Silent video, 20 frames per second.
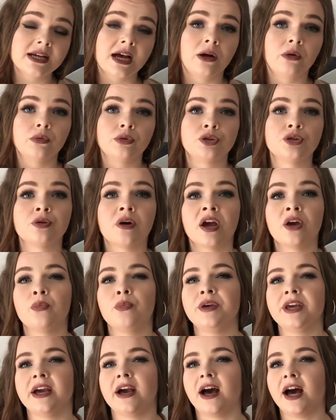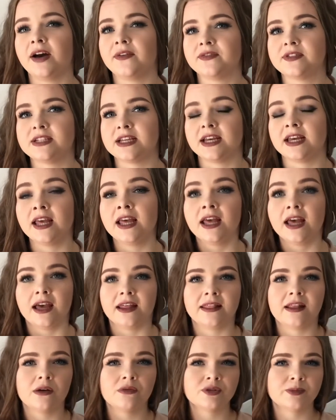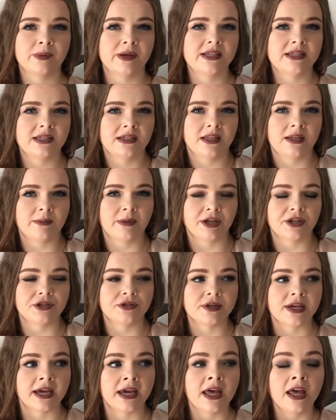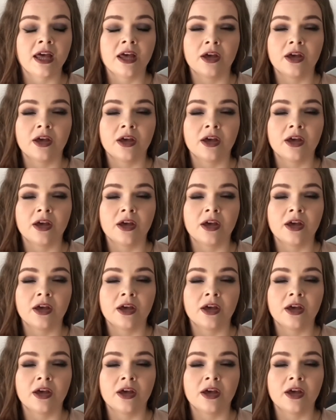I will try week after. And that was basically my trick.